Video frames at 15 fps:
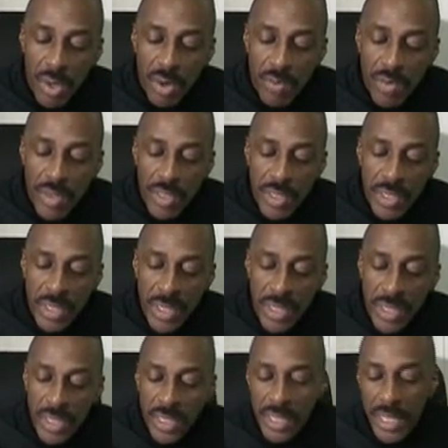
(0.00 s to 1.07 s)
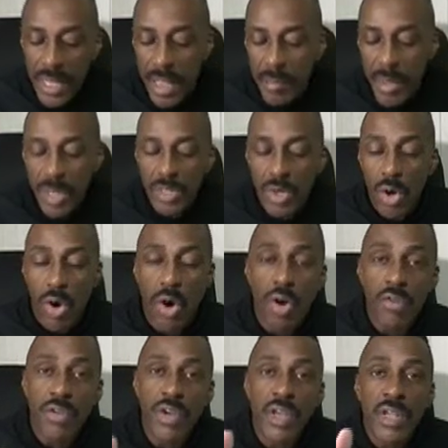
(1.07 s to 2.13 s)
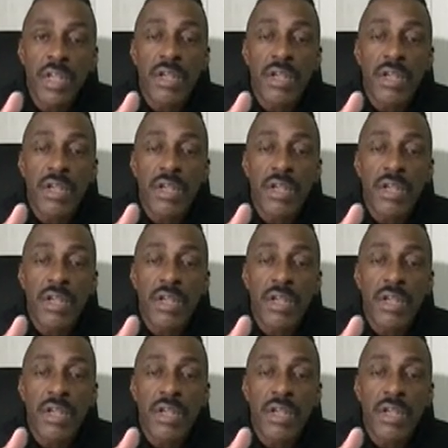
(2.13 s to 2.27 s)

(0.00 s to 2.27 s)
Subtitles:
of it, in the dynamics of